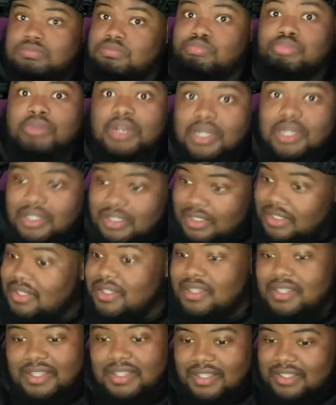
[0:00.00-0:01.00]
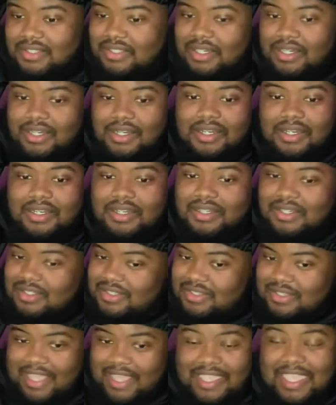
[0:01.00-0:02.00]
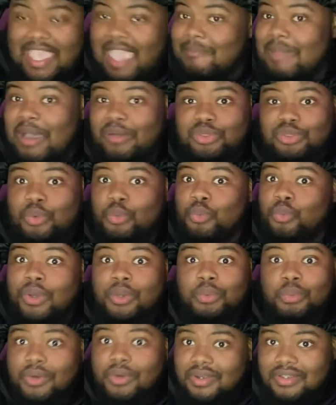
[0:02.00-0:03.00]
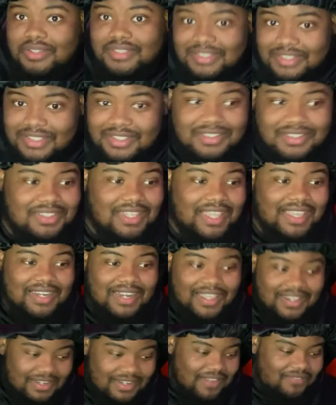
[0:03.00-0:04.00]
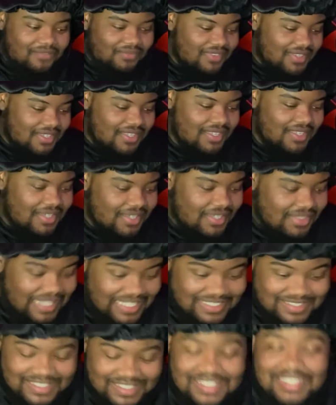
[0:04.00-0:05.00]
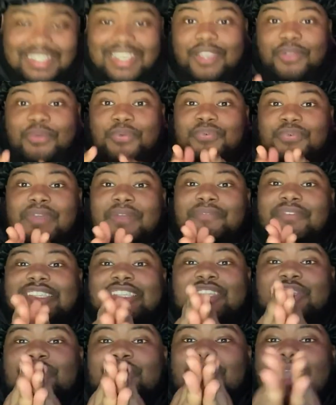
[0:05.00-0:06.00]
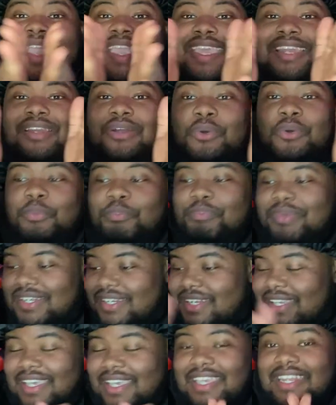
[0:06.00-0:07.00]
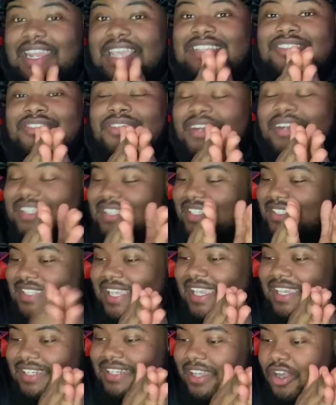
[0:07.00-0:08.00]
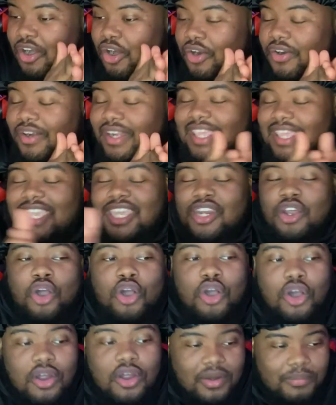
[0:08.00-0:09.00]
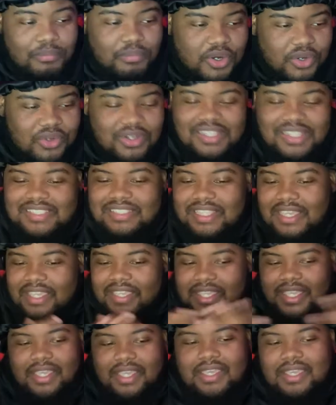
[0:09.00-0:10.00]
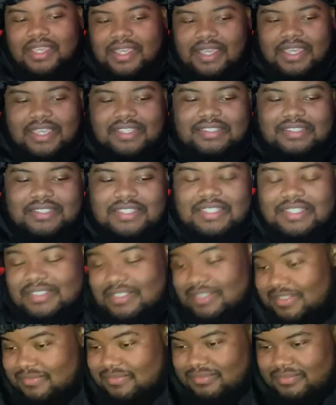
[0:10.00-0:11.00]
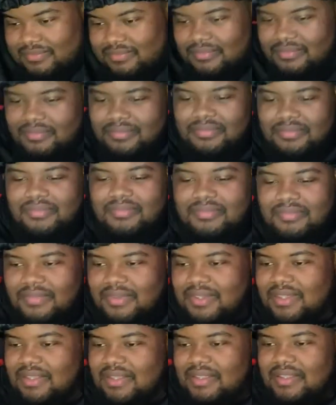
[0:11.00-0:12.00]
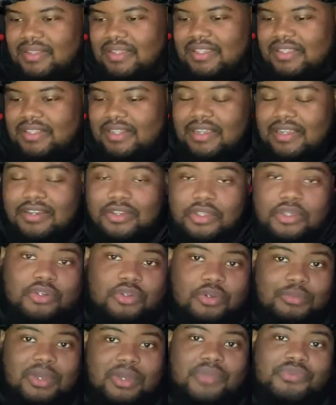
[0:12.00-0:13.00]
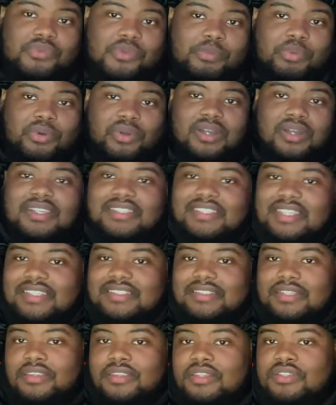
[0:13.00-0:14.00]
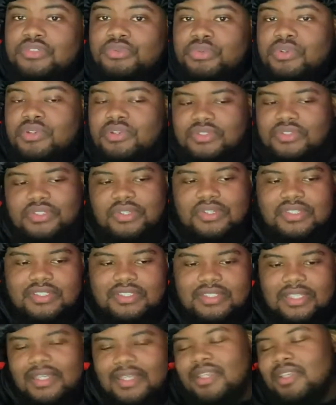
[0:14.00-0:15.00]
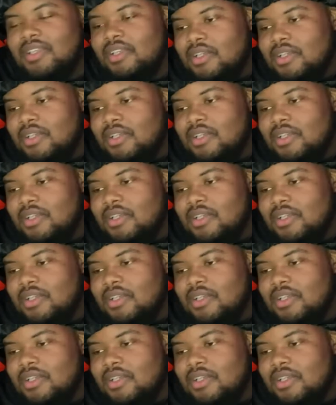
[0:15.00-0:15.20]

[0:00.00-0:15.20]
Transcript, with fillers: bruh, the, uh, they came out the woodworks. Like, they, they seen that crevice cracking open, nigga, and they started saying the hard ER, bro. It's like, it's, it's, it, nothing you can do, but if you report it, it says nothing's wrong. So it's like,